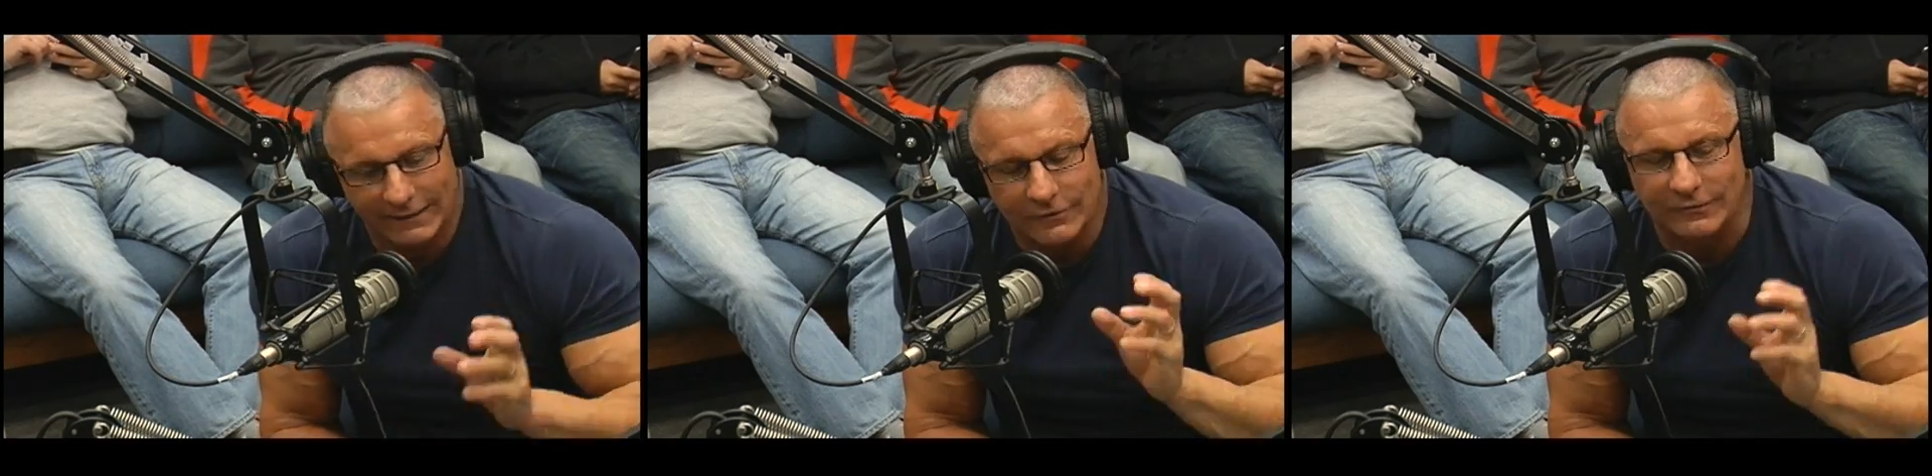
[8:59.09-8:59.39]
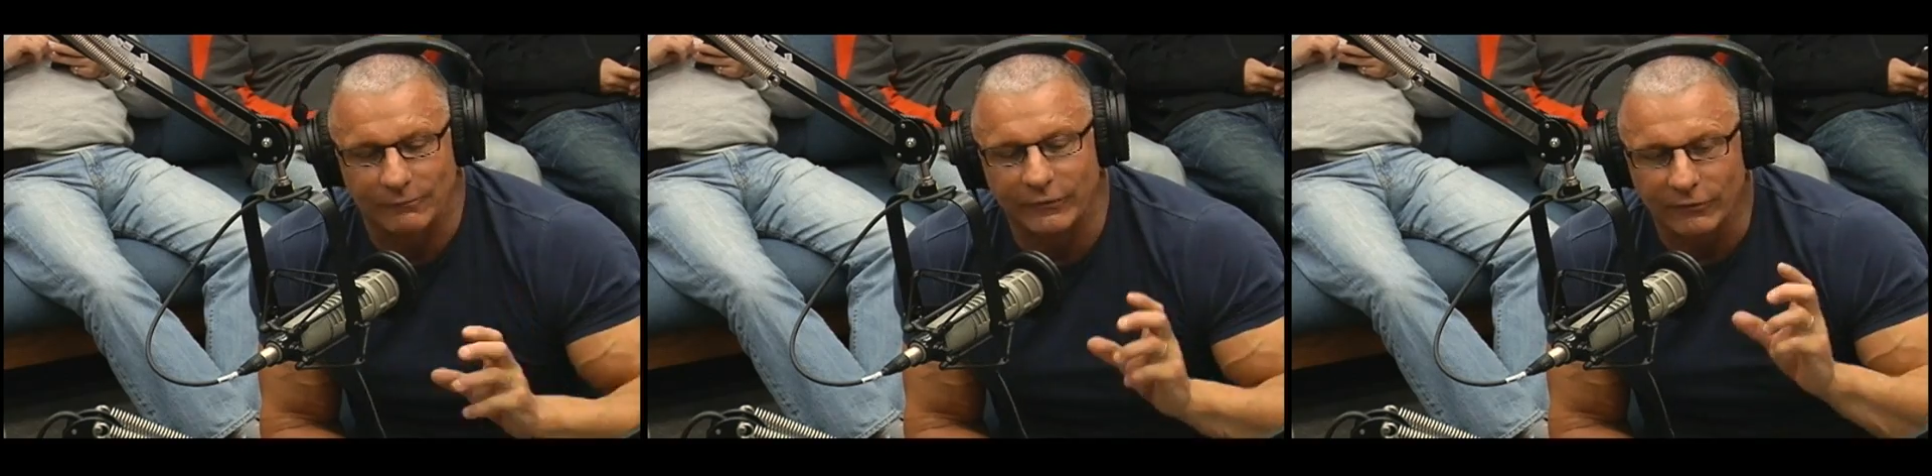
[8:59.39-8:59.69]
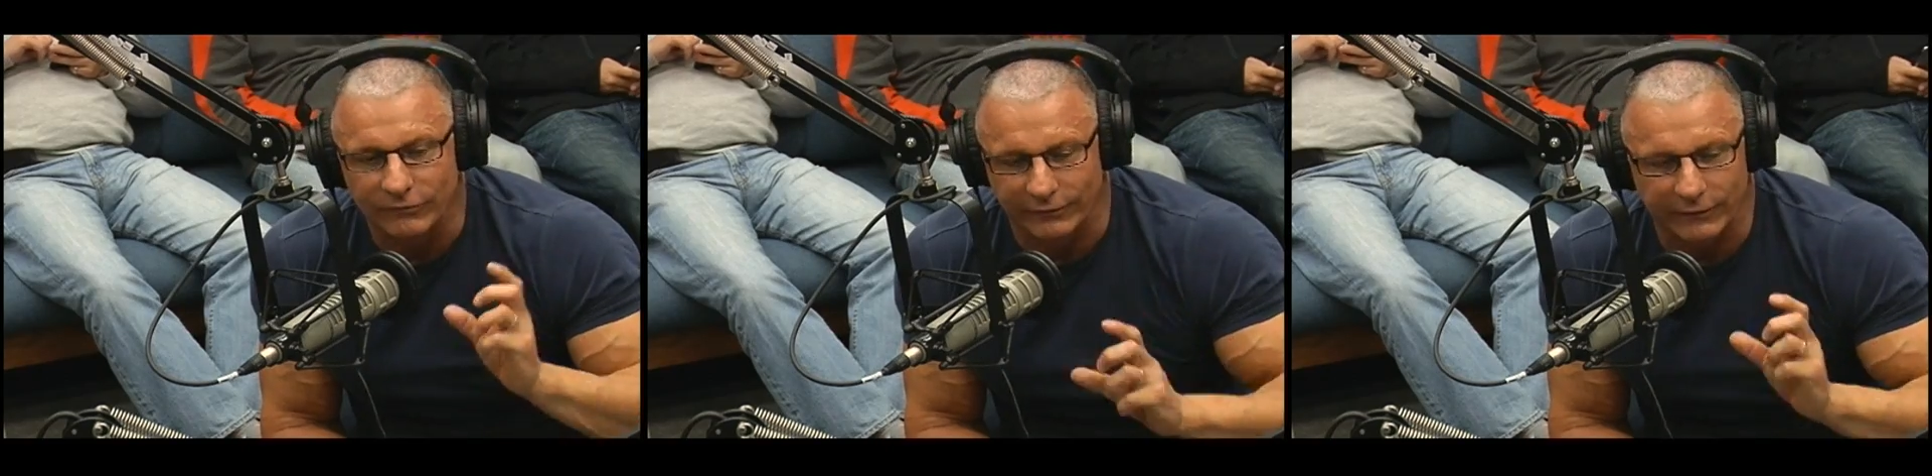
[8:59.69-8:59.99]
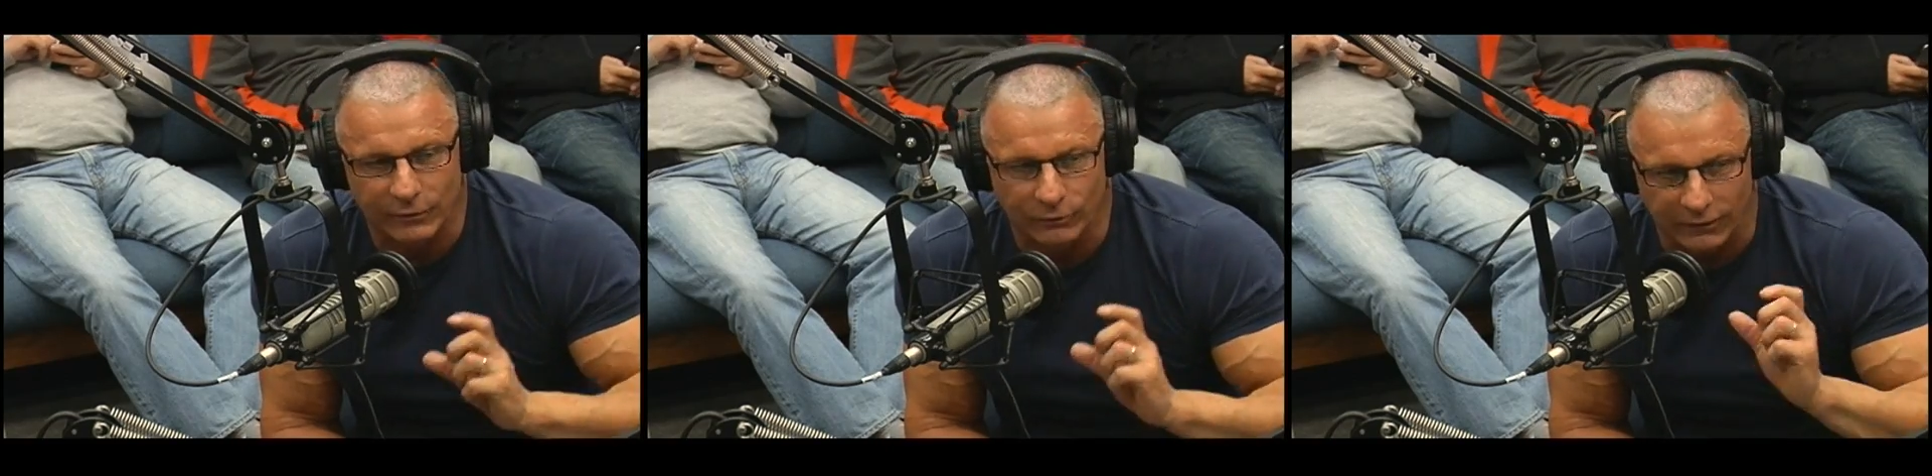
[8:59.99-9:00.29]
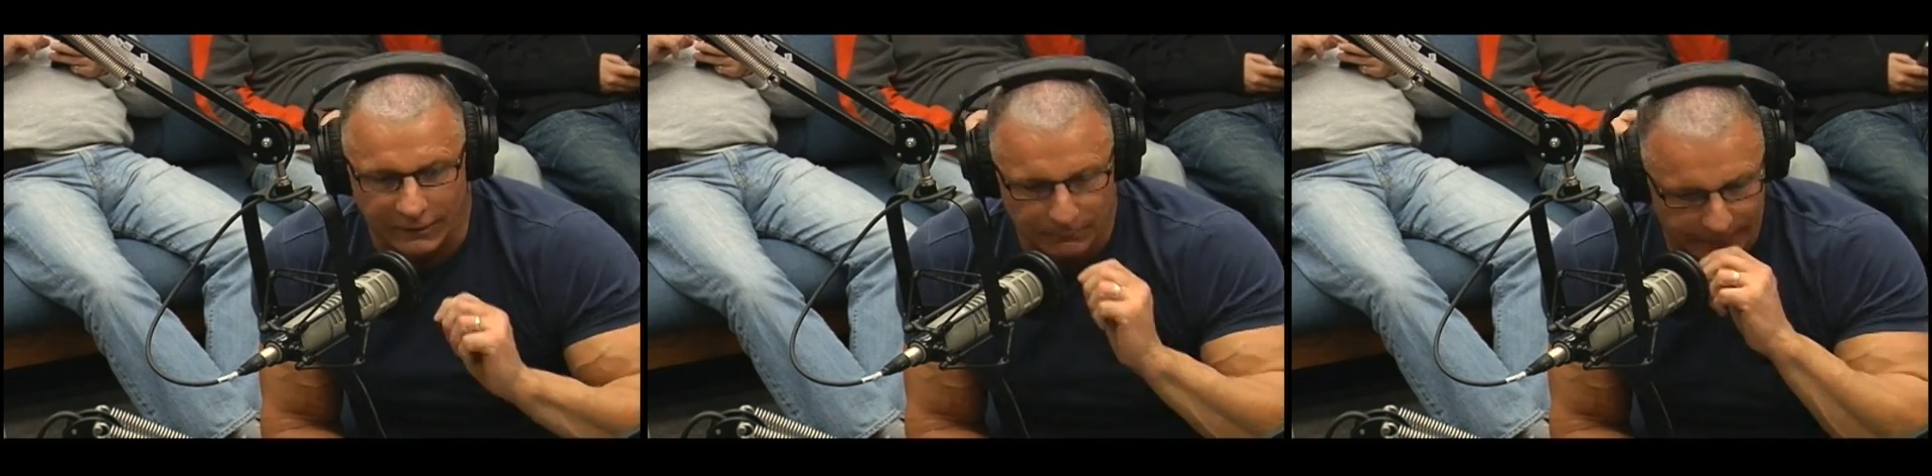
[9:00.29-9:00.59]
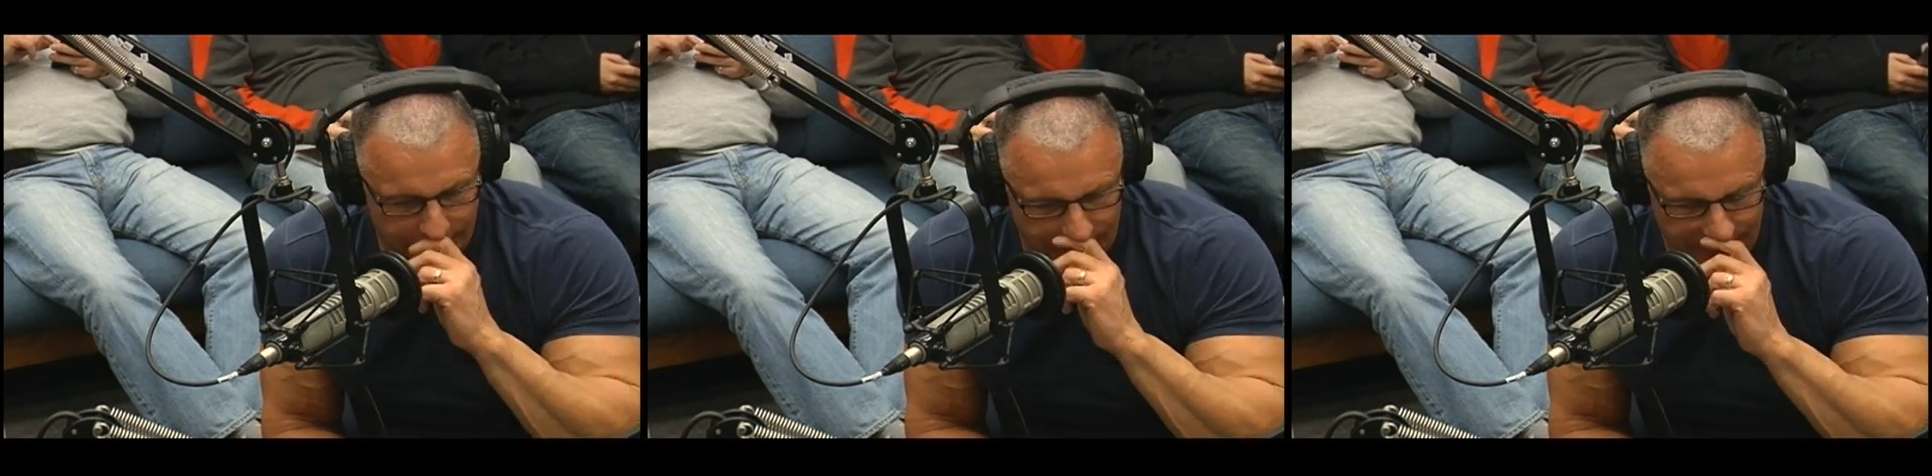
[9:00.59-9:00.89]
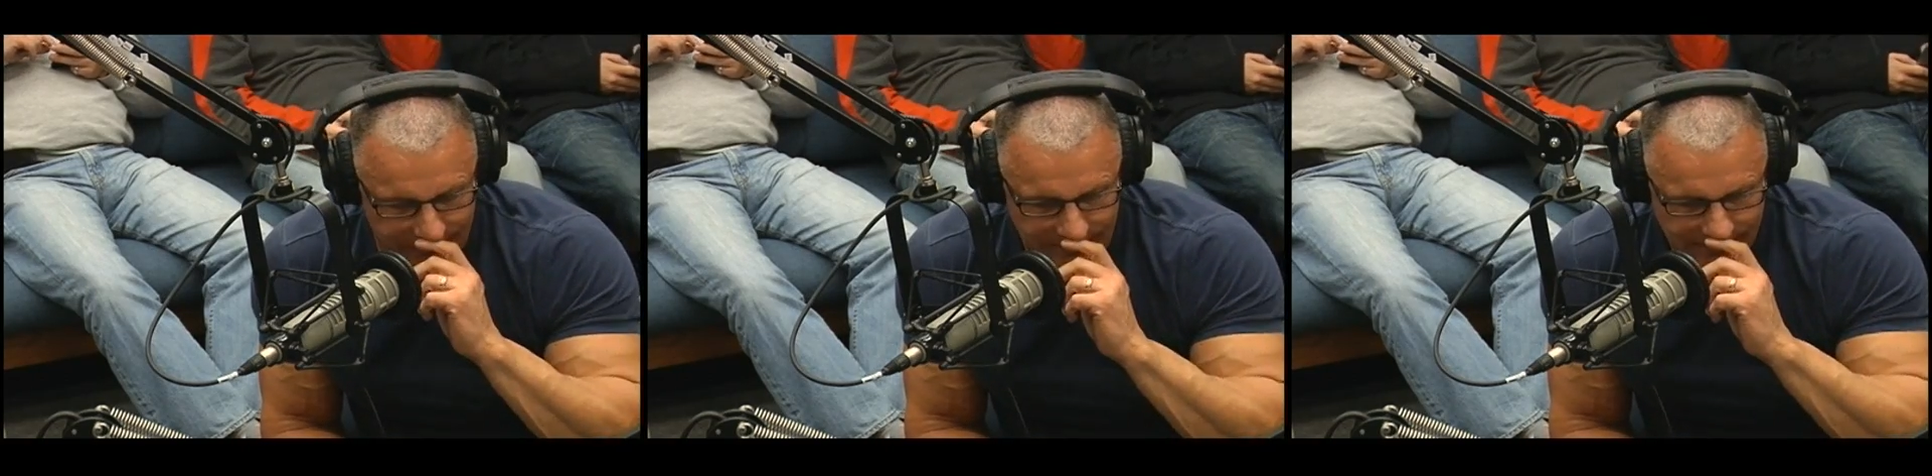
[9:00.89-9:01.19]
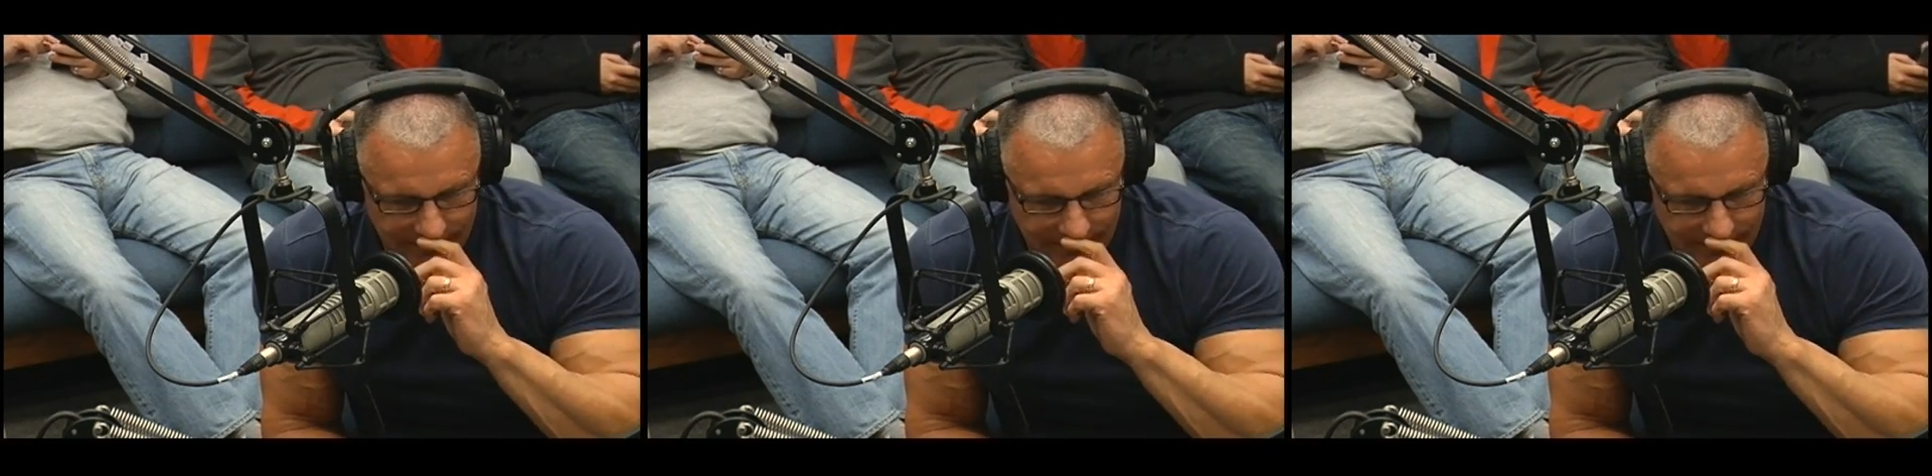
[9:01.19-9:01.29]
is something very unique because